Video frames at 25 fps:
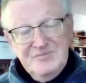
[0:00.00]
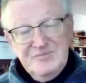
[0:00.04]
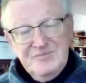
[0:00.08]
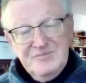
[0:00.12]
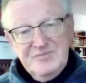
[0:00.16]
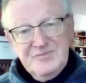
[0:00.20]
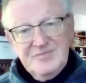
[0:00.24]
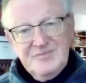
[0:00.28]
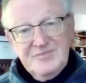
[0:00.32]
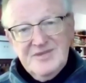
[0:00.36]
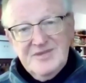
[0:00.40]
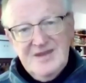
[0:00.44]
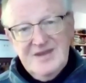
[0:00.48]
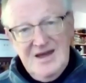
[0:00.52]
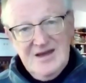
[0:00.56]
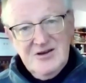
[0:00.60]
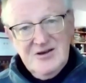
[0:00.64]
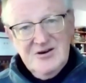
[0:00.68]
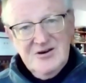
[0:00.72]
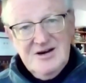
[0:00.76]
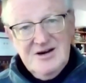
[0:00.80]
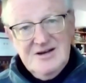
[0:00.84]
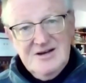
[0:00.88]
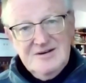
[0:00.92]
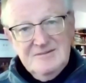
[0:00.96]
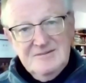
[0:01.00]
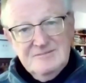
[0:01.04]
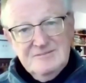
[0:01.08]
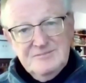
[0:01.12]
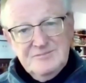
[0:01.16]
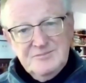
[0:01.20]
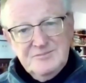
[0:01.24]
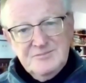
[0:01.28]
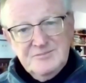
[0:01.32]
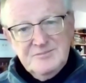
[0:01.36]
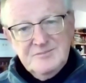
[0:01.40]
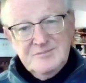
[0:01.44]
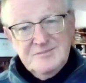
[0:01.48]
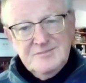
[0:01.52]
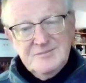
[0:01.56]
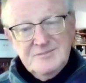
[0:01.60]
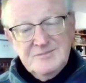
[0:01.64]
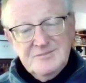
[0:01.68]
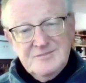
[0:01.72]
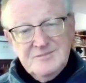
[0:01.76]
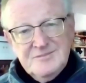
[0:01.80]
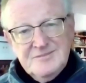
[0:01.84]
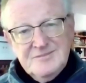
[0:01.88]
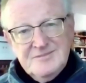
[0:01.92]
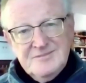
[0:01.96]
thank god yeah thank you
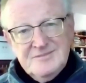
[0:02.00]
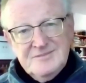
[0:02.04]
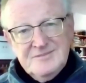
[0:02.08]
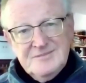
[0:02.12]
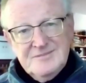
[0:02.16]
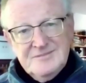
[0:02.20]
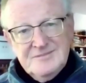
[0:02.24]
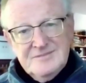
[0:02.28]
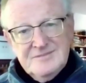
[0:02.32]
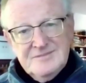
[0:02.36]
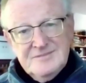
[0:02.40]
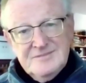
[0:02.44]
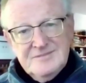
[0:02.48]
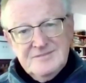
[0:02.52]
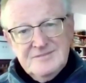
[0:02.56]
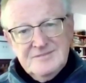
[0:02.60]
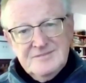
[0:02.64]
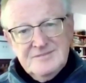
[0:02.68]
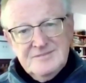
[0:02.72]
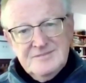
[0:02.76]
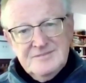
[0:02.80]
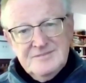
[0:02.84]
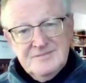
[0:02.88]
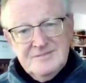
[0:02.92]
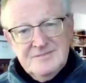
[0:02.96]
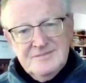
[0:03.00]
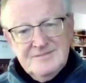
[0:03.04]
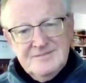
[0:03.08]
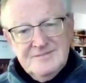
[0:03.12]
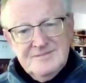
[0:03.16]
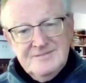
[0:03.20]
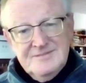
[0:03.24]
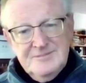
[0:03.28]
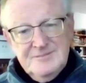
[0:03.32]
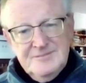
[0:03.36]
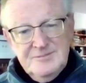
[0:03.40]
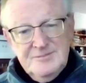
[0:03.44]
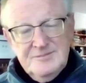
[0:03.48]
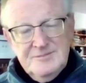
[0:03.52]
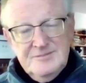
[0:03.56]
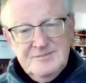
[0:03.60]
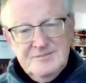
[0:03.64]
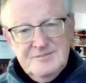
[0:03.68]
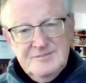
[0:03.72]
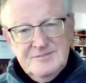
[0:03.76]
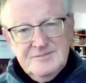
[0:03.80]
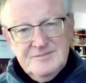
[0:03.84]
george uh, mm-hmm. let's